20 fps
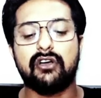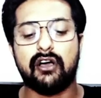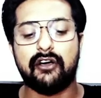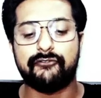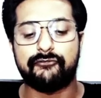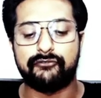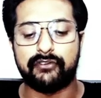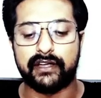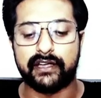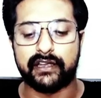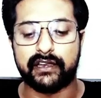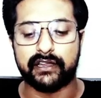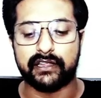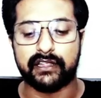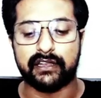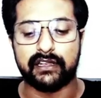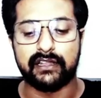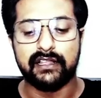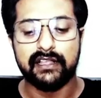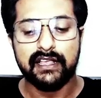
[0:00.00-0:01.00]
of
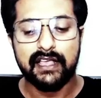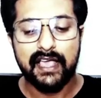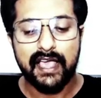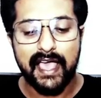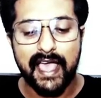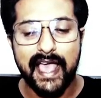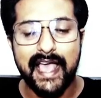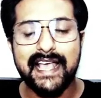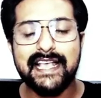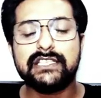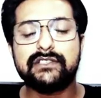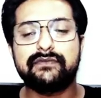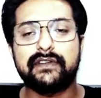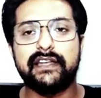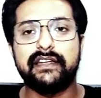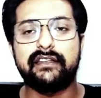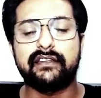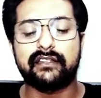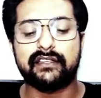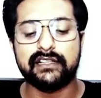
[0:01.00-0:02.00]
ventricle. As
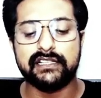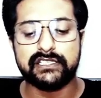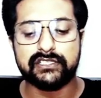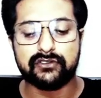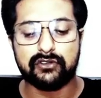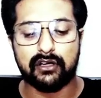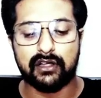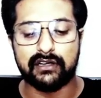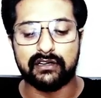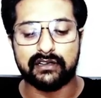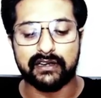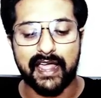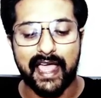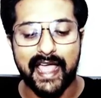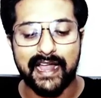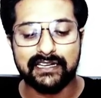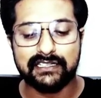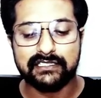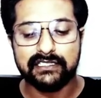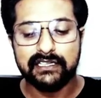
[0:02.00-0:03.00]
ventricles
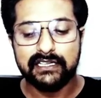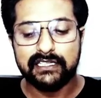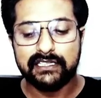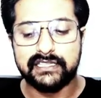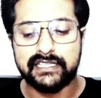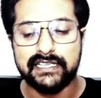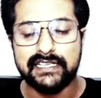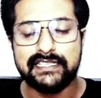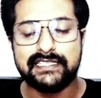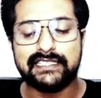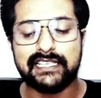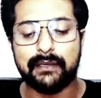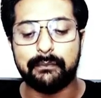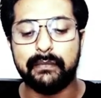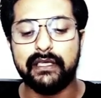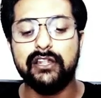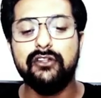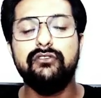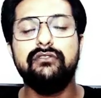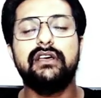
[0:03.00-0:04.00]
contracts, these
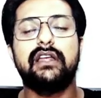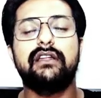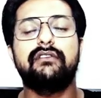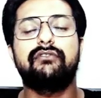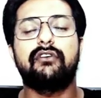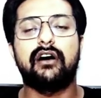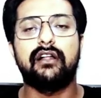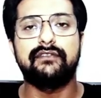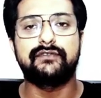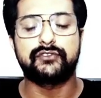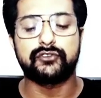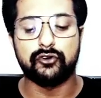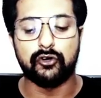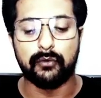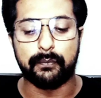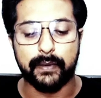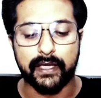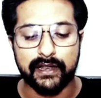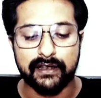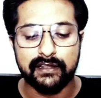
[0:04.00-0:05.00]
semilunar valves
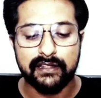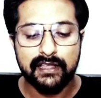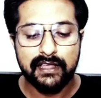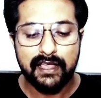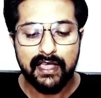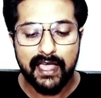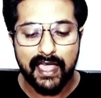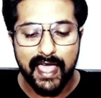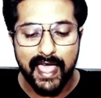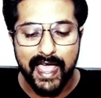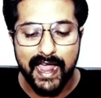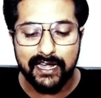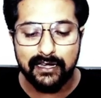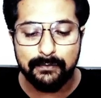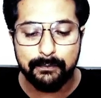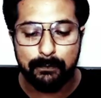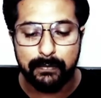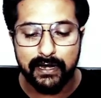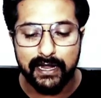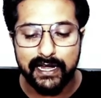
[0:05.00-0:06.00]
open
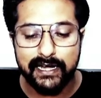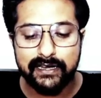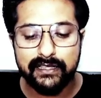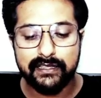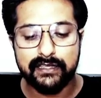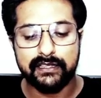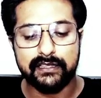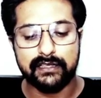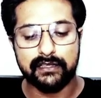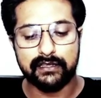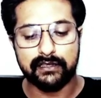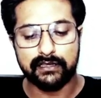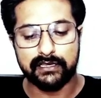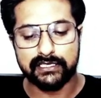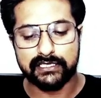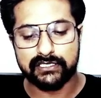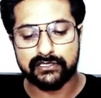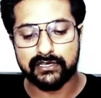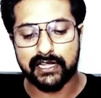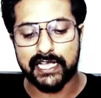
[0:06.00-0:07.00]
and blood
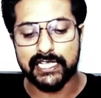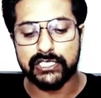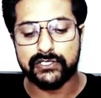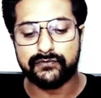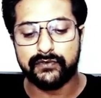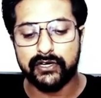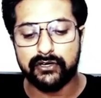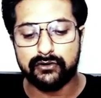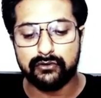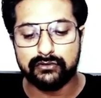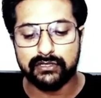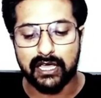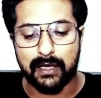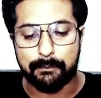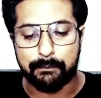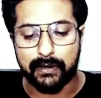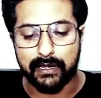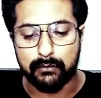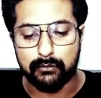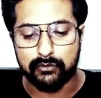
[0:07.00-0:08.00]
is transferred to the
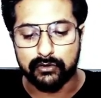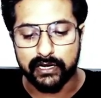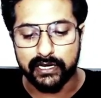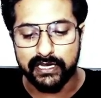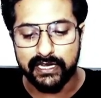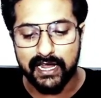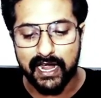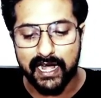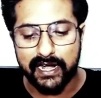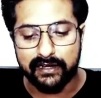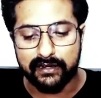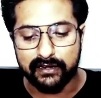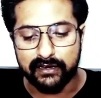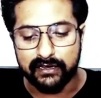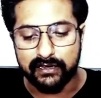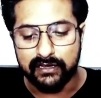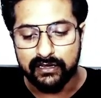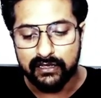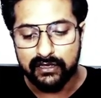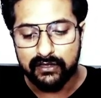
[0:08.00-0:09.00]
pulmonary artery